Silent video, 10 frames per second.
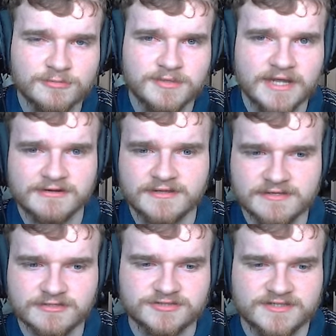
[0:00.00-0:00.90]
player
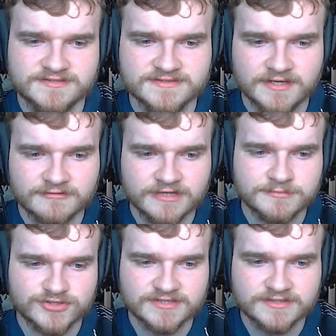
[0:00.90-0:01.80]
ID just because he's like a Real
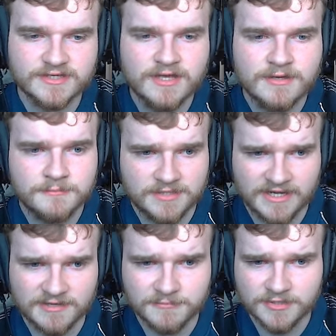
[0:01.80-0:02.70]
Madrid
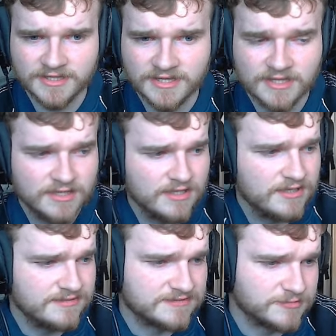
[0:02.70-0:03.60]
player, but
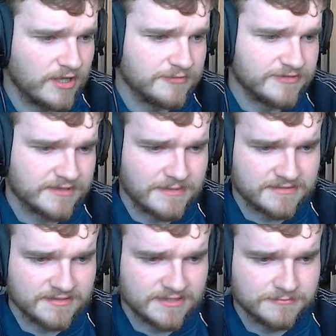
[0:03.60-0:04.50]
that's what I would recommend
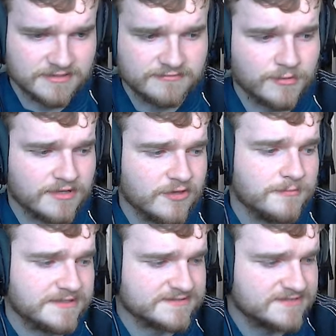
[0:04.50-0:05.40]
on him. If you want to know
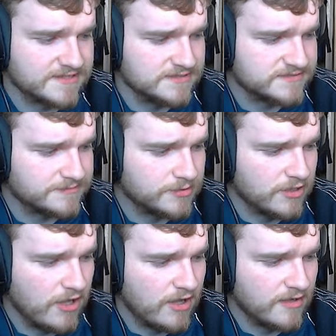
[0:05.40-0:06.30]
about the skills I'd put
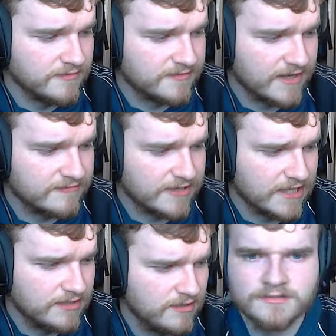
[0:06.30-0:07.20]
on
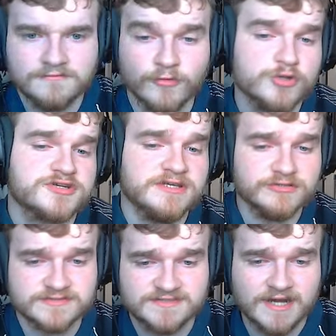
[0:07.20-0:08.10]
Carvajal, unfortunately he
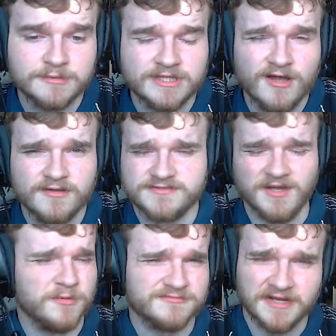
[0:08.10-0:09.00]
doesn't start with a lot, so I
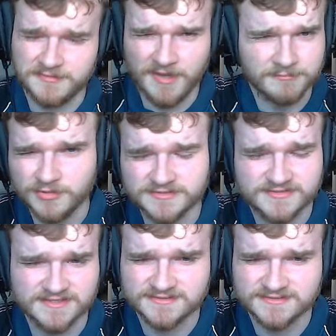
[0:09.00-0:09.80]
wouldn't recommend putting skills in